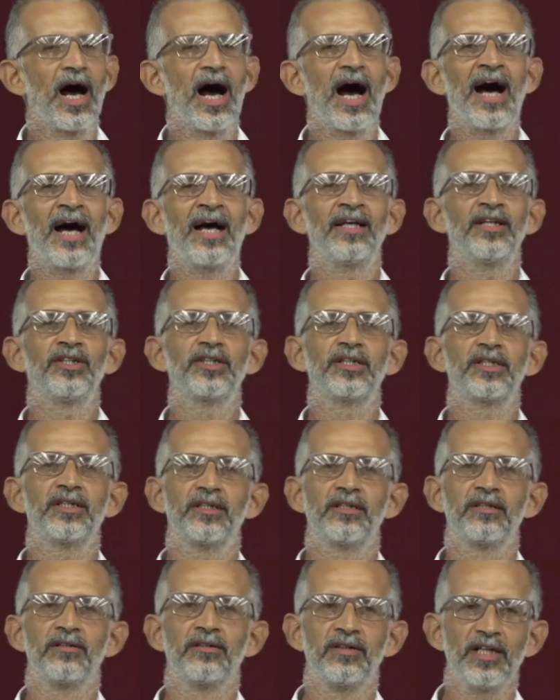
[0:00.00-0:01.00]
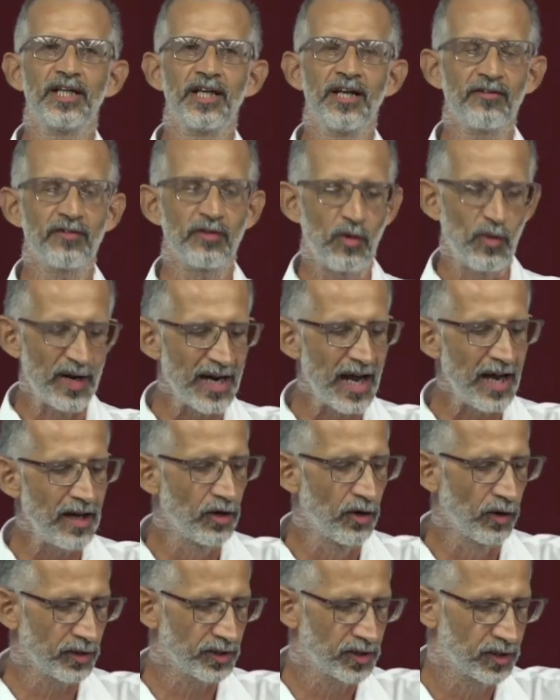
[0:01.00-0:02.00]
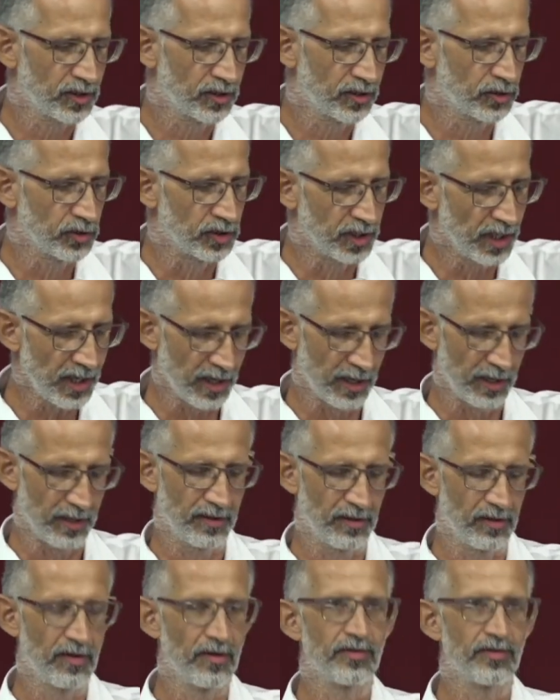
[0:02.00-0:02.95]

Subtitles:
And when I looked today,